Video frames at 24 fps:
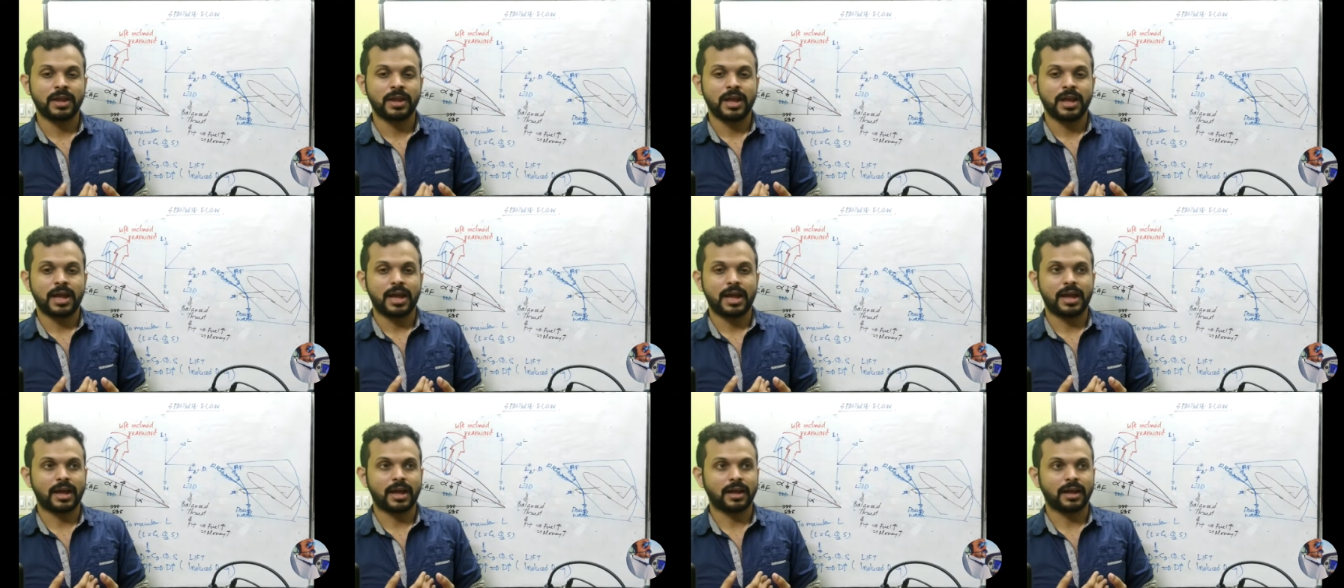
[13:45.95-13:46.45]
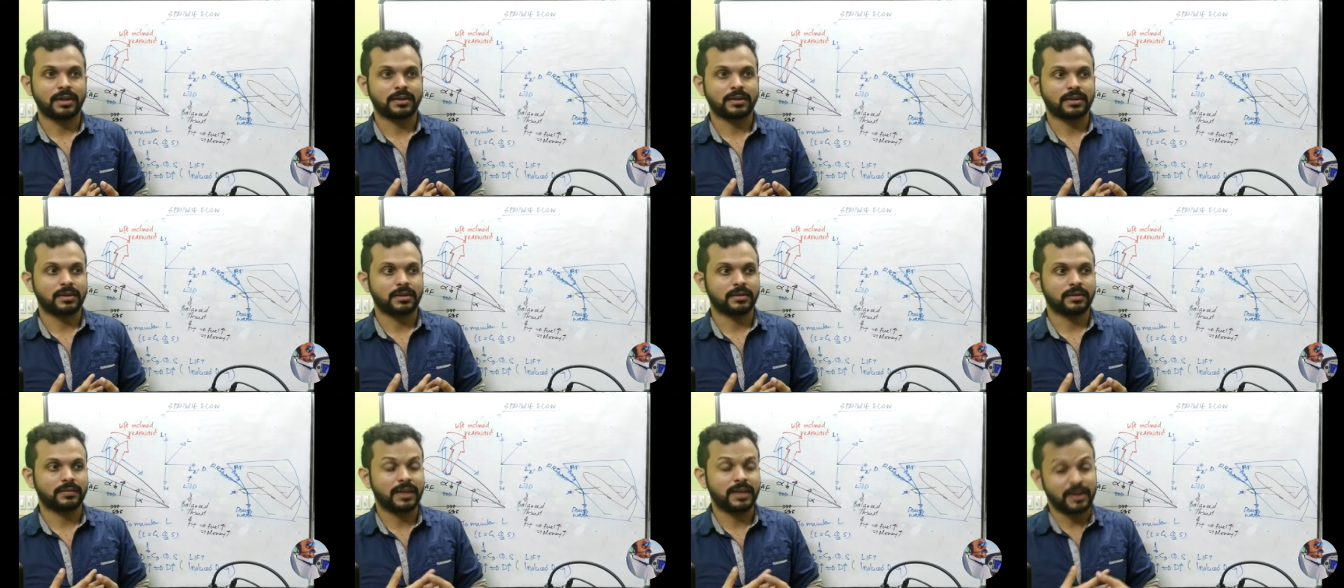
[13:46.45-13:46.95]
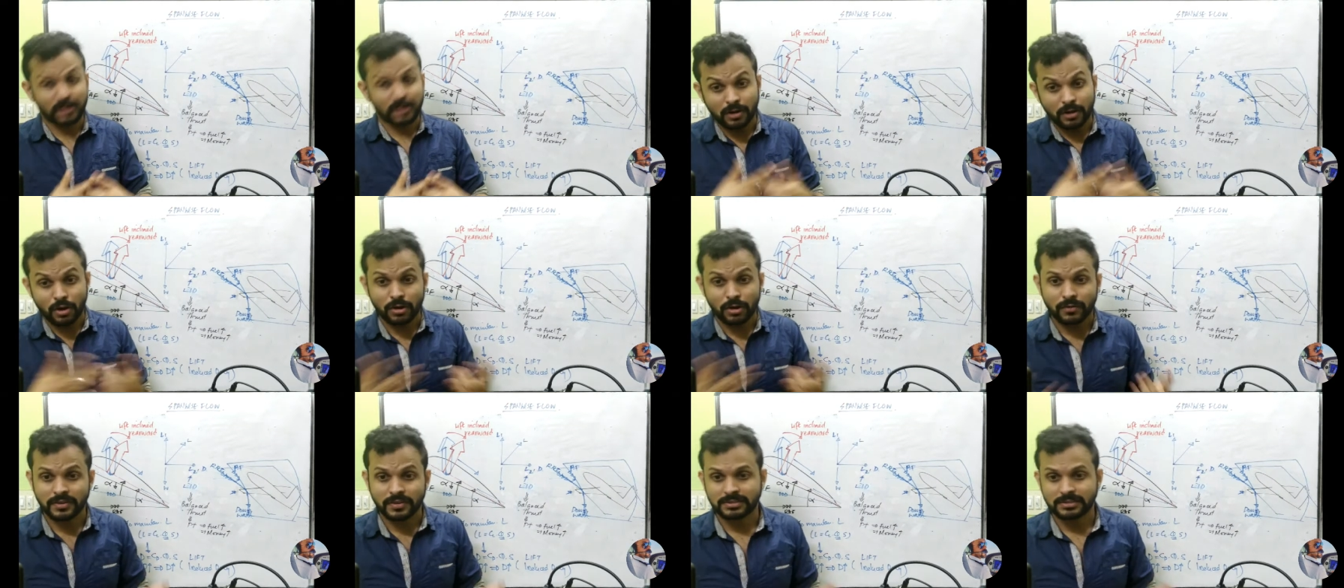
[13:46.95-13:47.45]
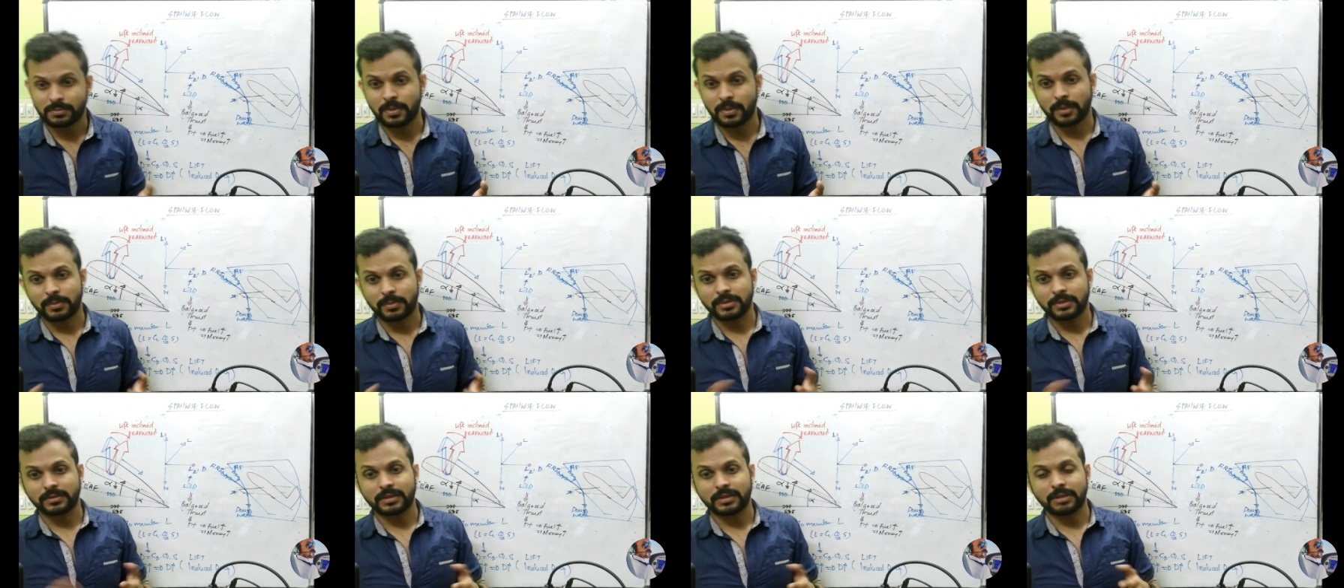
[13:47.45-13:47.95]
And they did a lot of
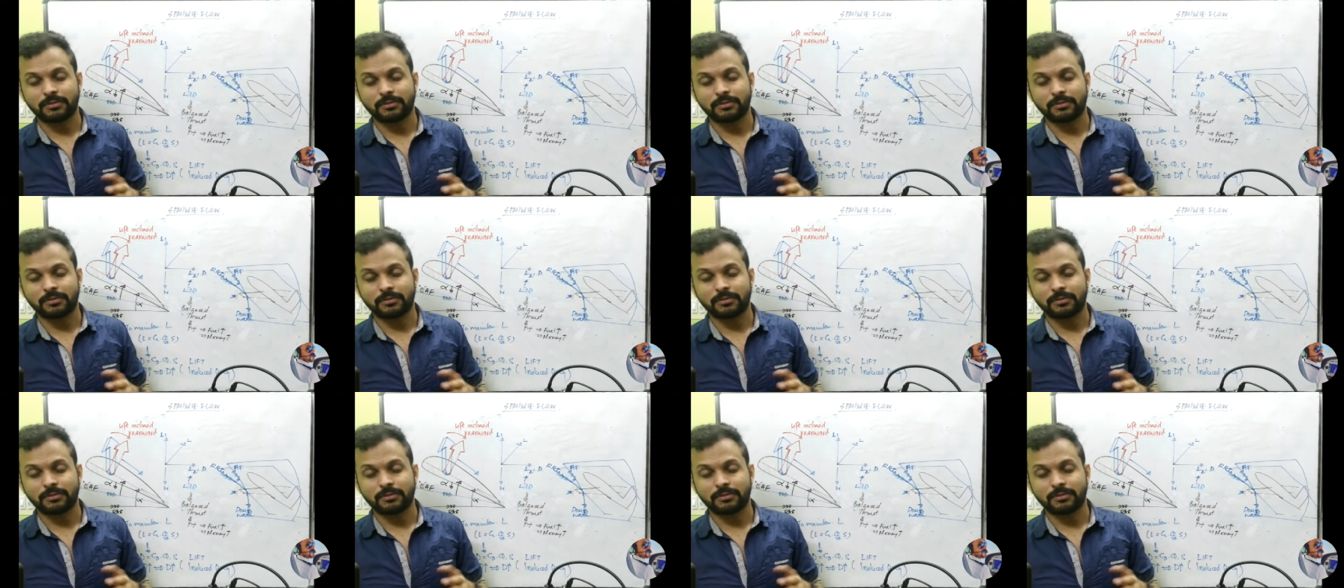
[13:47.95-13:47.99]
experiments,